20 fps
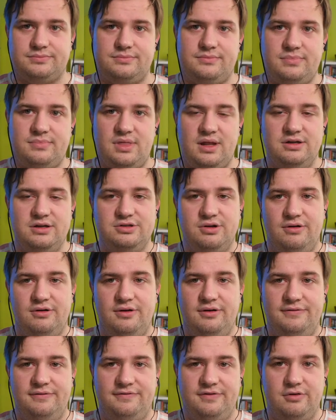So
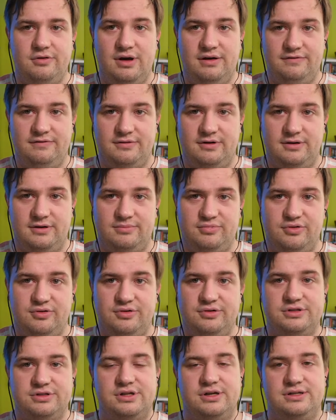if you have a
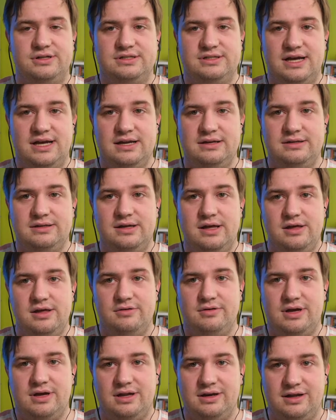producer on set, you
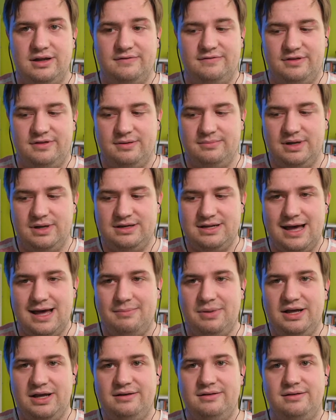can give them a
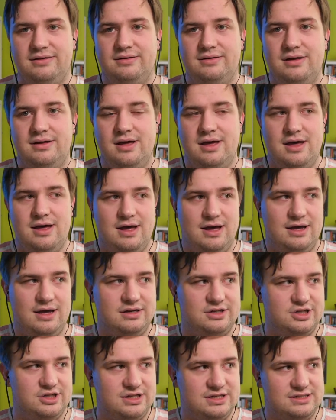tablet and
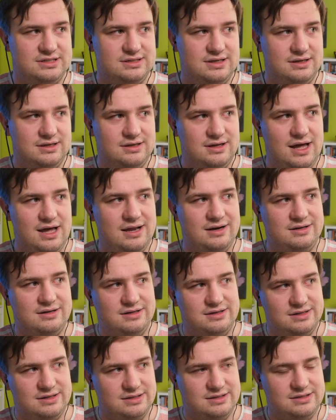just enter
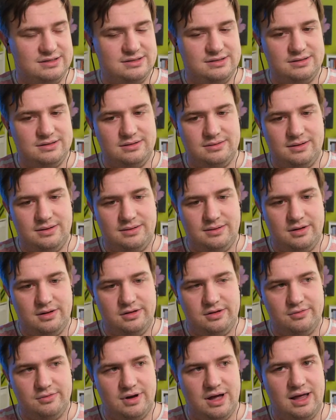this
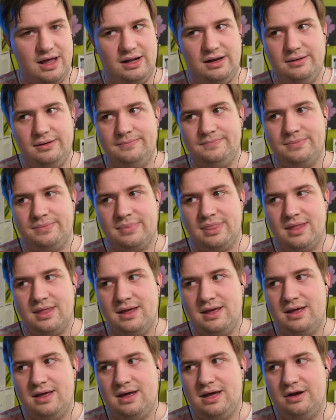URL.
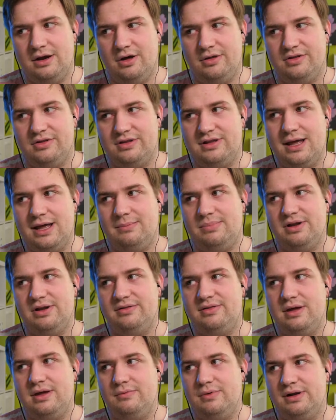And on the tablet,
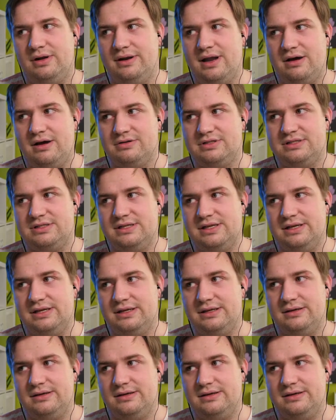they will now see